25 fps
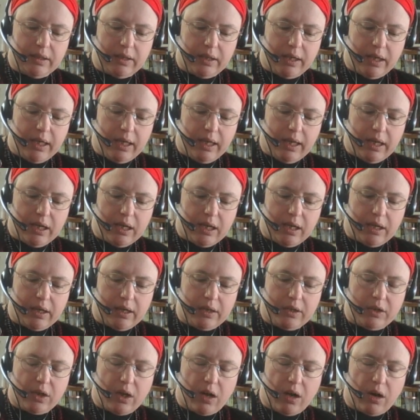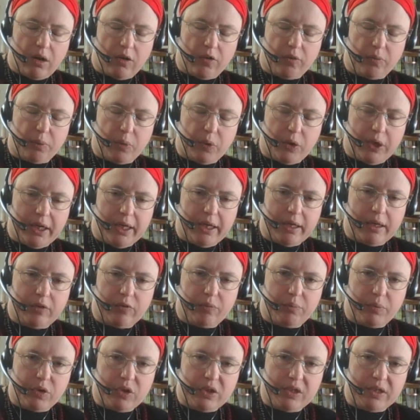Lady Anna, daughter of Maria,
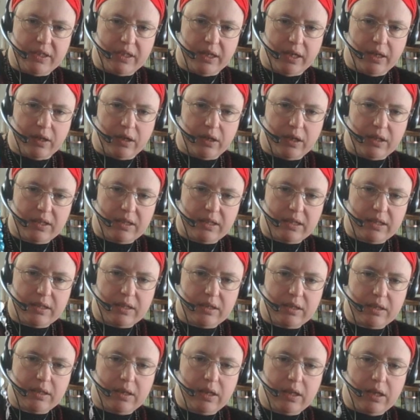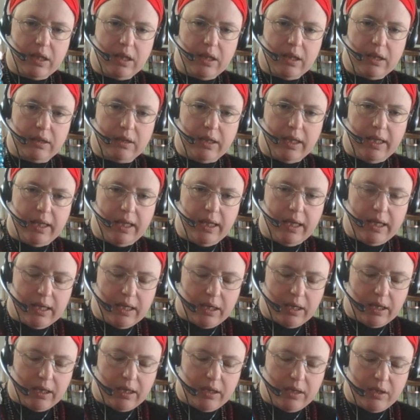have mercy on us. Lady
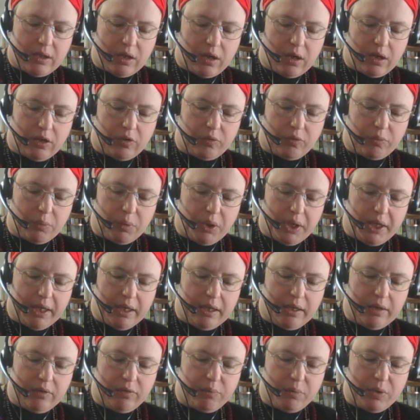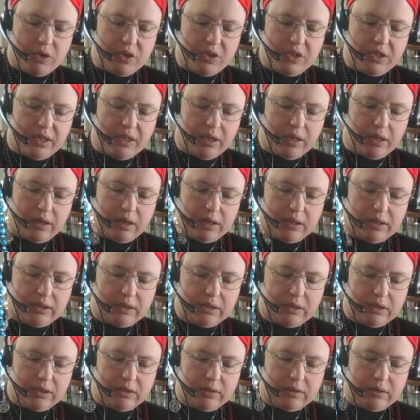Anna, daughter of Maria, have mercy on
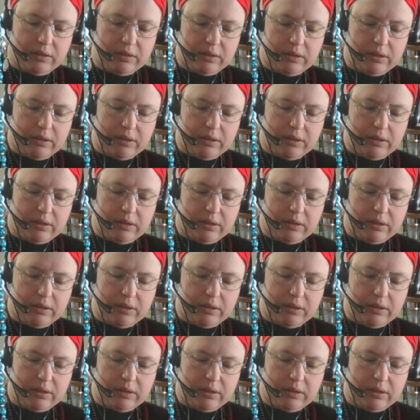us.